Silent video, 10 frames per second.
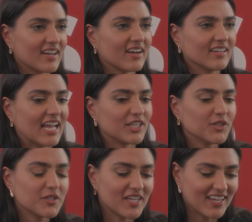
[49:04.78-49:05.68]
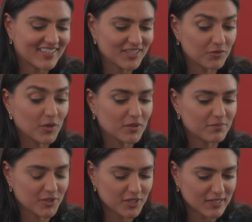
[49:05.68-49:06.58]
Yeah. And you saying the roll up
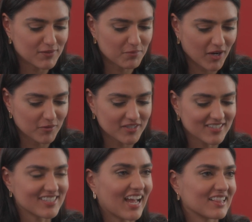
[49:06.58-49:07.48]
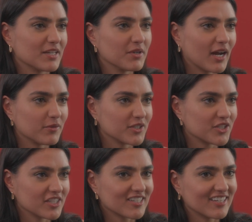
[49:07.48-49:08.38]
your sleeves part was exactly what I was
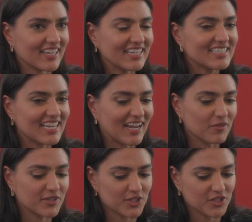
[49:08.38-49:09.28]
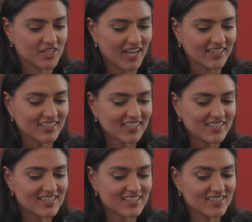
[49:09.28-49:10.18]
just going to hint at, which is that
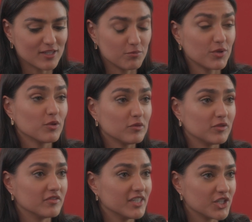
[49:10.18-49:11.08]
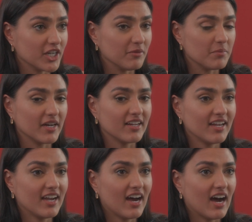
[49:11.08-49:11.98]
this is a beautiful vision, but
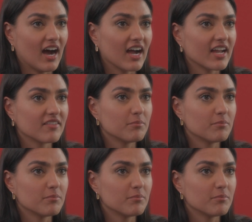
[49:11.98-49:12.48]
I